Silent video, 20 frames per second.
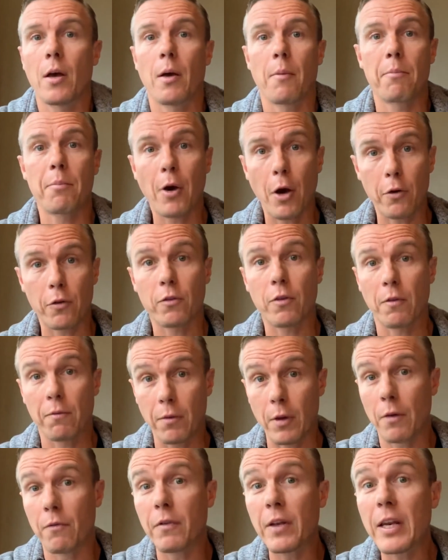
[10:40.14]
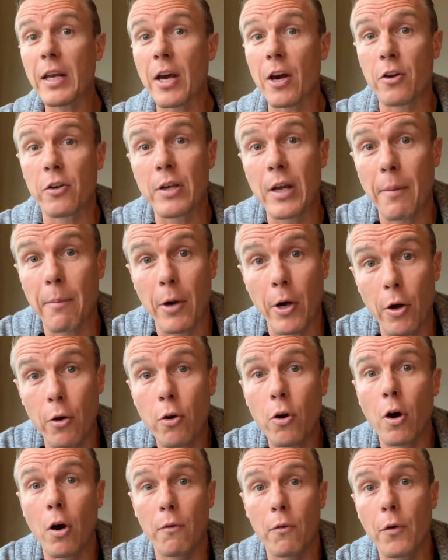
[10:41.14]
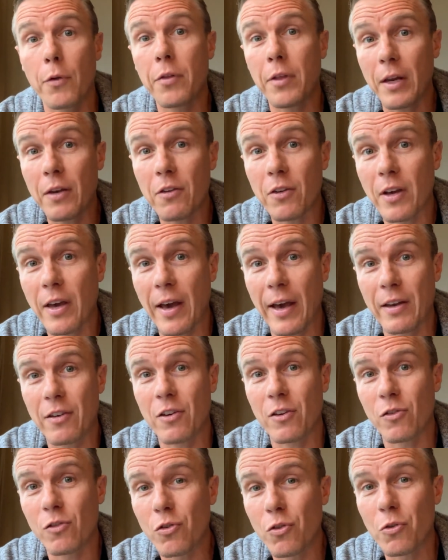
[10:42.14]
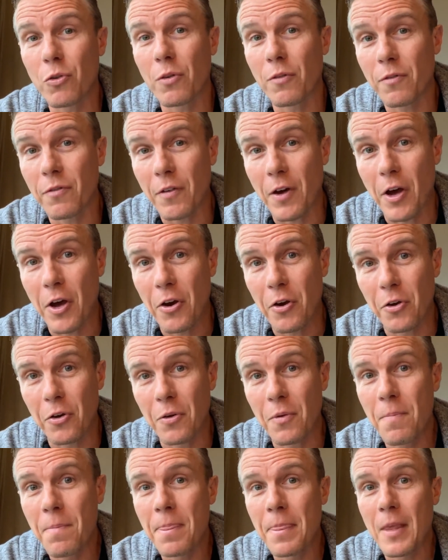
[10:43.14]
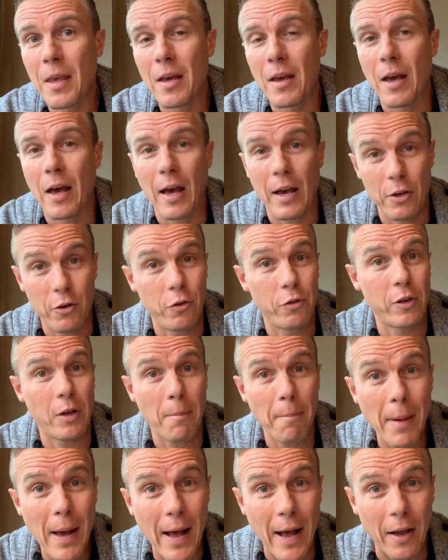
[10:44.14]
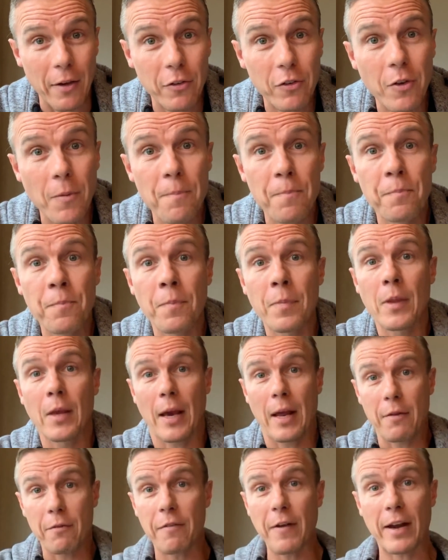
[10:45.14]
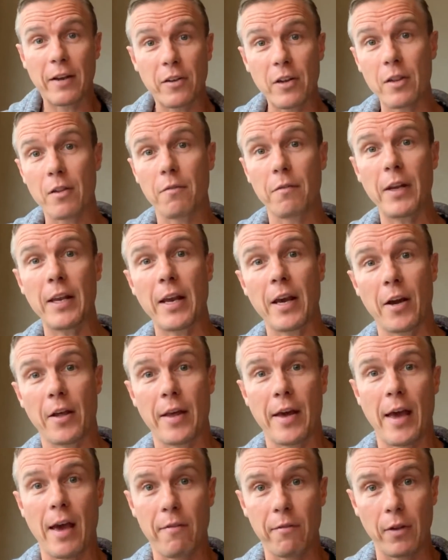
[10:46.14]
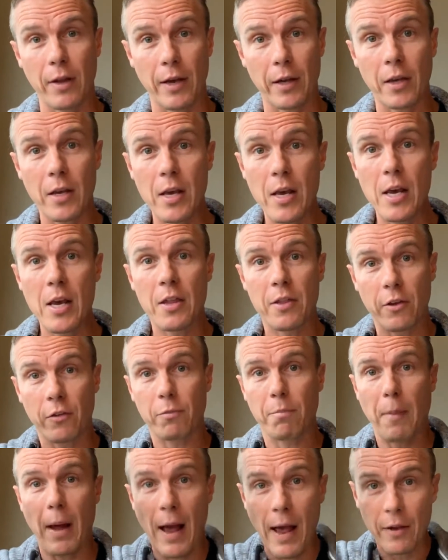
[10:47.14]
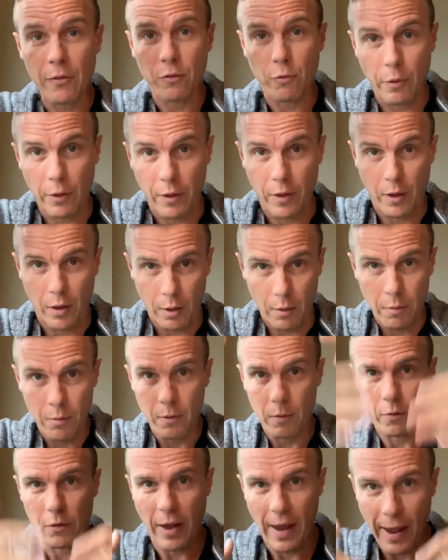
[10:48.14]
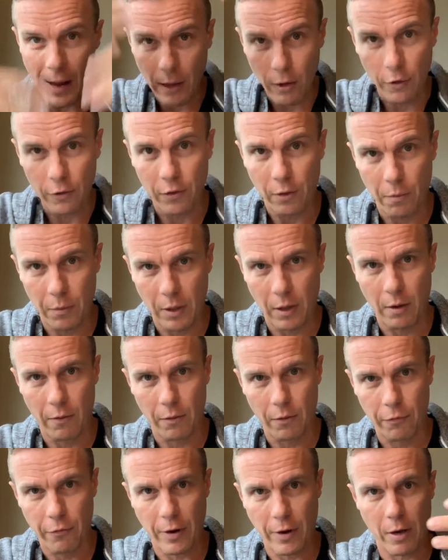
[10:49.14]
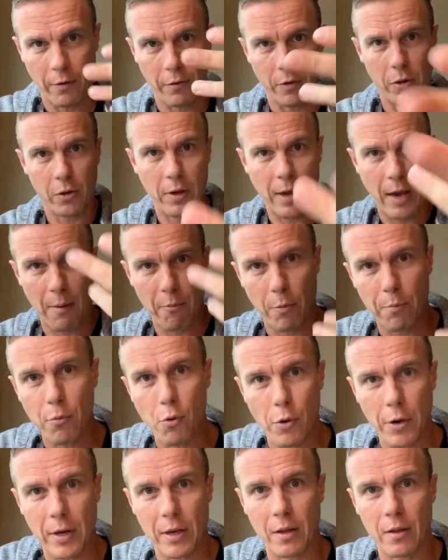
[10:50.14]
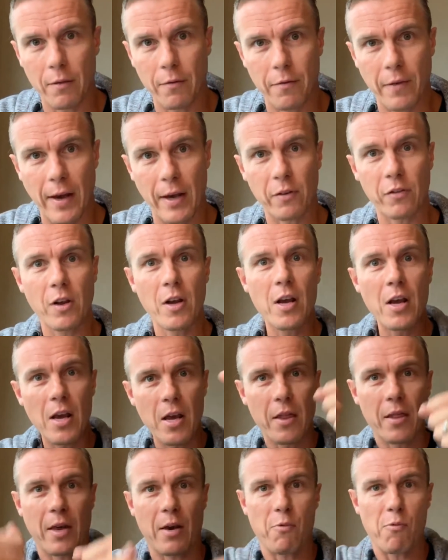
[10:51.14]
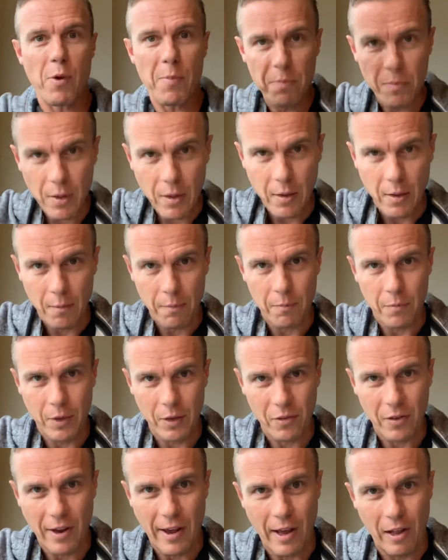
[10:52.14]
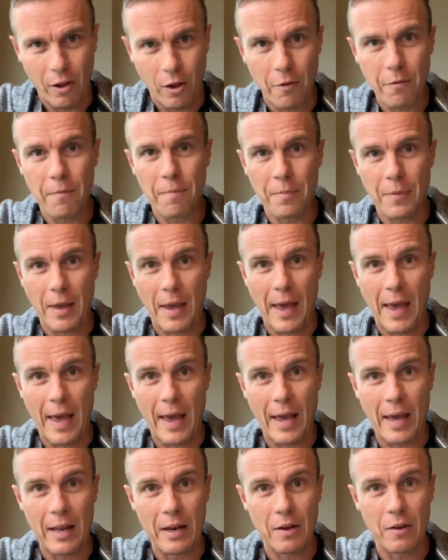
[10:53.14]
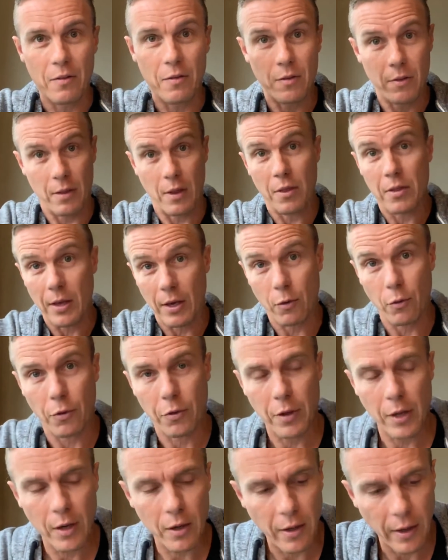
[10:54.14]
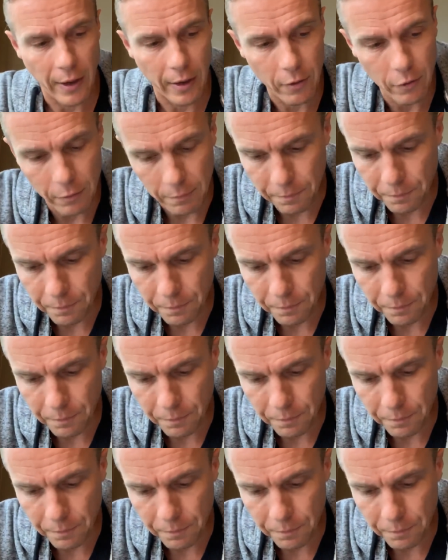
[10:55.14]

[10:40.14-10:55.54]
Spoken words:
post a video demo of authenticating to the phone using a mask. And in fact, in the video, they have like this mask with a towel or something over the front of it, camera pointing at the face. They whip the towel off and the thing authenticates.